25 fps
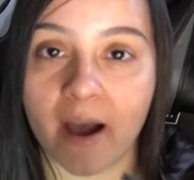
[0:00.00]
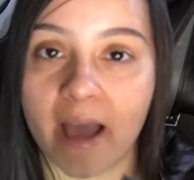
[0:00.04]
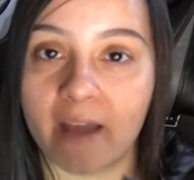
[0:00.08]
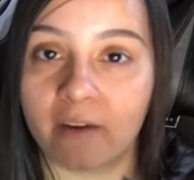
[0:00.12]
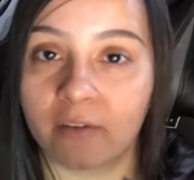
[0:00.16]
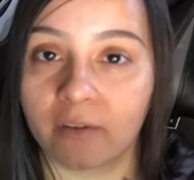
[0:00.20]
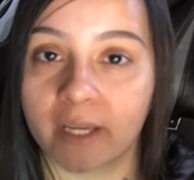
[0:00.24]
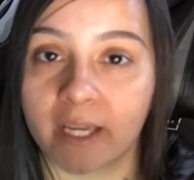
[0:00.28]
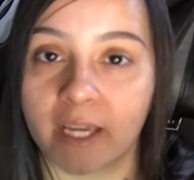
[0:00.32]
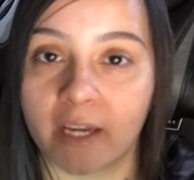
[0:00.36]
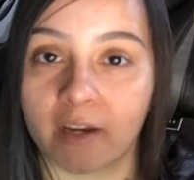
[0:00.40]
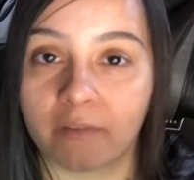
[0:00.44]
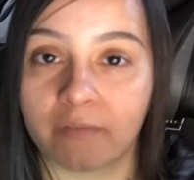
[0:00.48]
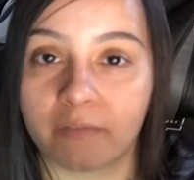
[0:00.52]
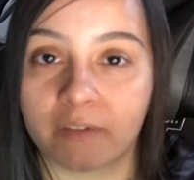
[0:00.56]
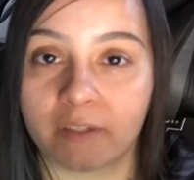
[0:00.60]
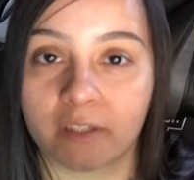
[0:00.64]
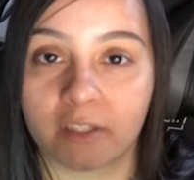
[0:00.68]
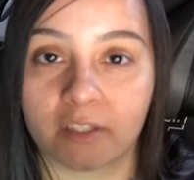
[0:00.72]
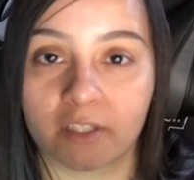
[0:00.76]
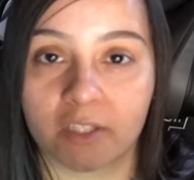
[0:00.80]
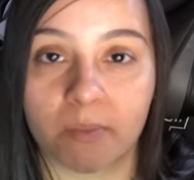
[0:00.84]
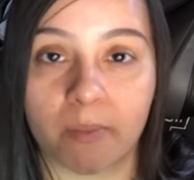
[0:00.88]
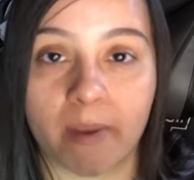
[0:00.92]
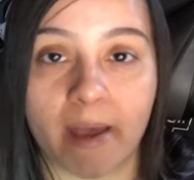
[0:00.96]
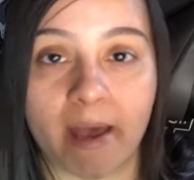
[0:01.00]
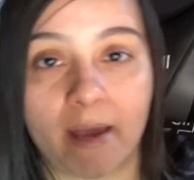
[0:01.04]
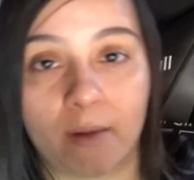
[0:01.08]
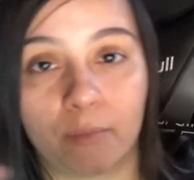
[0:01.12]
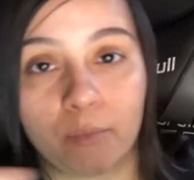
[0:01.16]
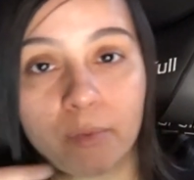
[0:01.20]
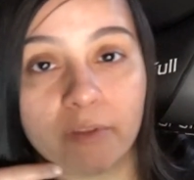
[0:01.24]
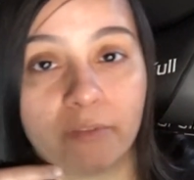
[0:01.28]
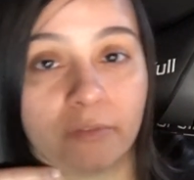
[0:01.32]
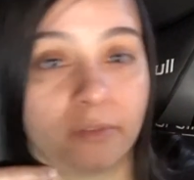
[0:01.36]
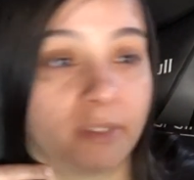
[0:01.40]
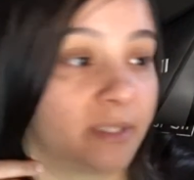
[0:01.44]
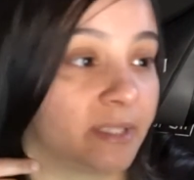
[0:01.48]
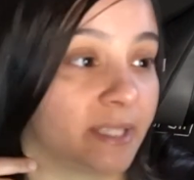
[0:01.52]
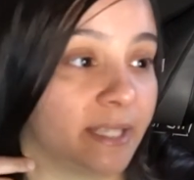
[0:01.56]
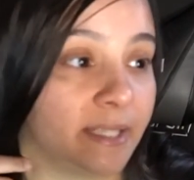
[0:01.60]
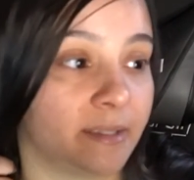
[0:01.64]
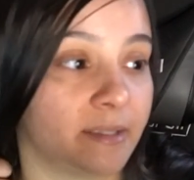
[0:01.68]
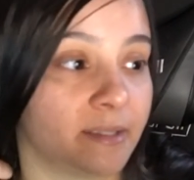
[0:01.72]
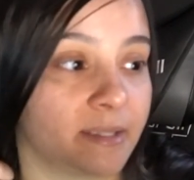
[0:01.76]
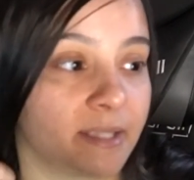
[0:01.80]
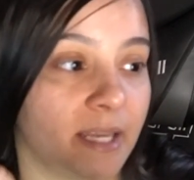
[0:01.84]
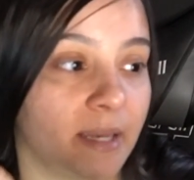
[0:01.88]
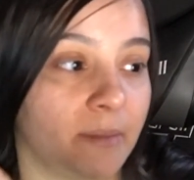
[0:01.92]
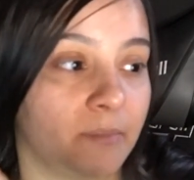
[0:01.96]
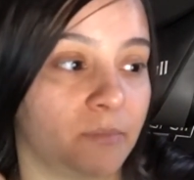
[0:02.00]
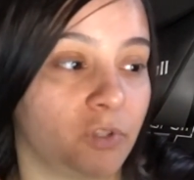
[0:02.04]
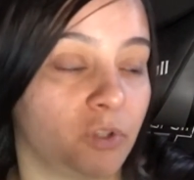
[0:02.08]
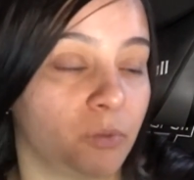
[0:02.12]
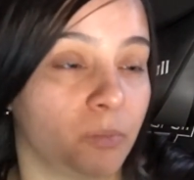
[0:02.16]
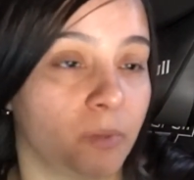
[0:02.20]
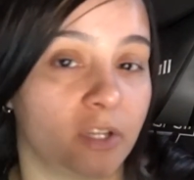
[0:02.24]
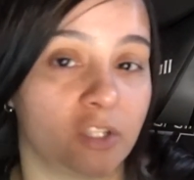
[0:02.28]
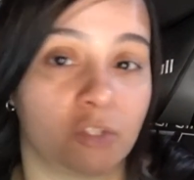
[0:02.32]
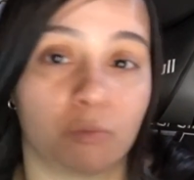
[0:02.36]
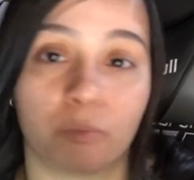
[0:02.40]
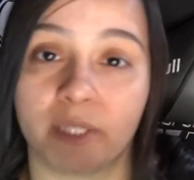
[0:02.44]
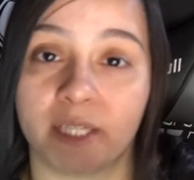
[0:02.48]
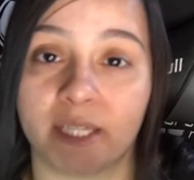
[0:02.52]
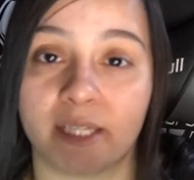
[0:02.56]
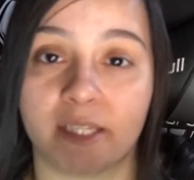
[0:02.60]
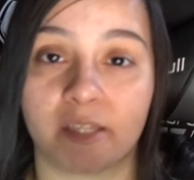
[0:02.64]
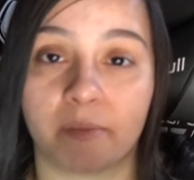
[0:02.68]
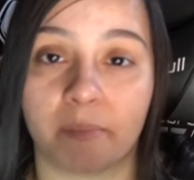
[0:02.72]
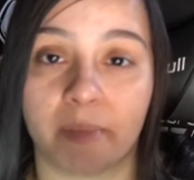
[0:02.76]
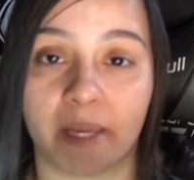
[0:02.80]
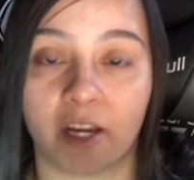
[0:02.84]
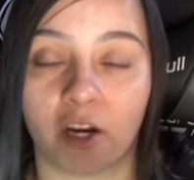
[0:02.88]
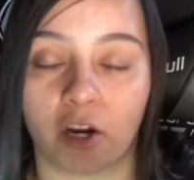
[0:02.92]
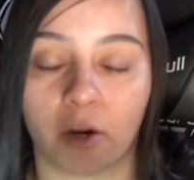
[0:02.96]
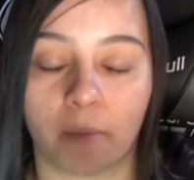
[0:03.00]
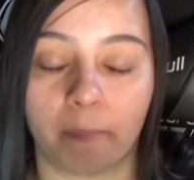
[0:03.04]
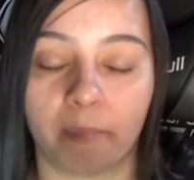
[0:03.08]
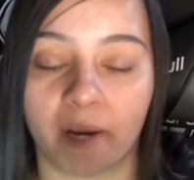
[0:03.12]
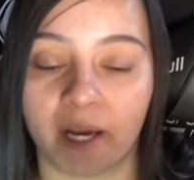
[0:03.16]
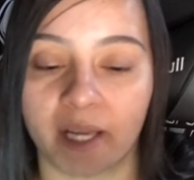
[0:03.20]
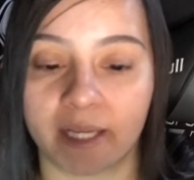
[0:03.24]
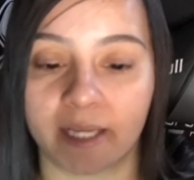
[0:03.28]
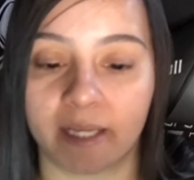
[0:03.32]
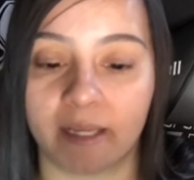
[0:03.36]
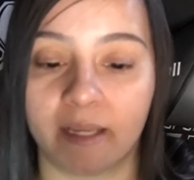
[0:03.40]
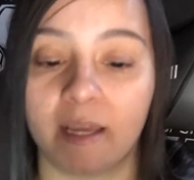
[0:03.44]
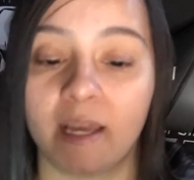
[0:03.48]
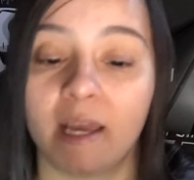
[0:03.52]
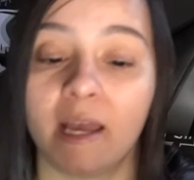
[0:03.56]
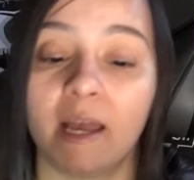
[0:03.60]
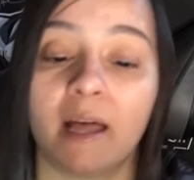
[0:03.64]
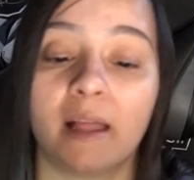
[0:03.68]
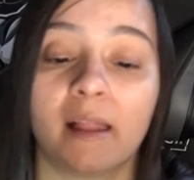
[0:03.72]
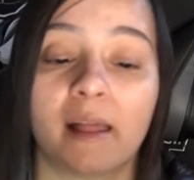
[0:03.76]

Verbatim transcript: I don't care if it looks bad. We've delayed this game too much. We need to make our money.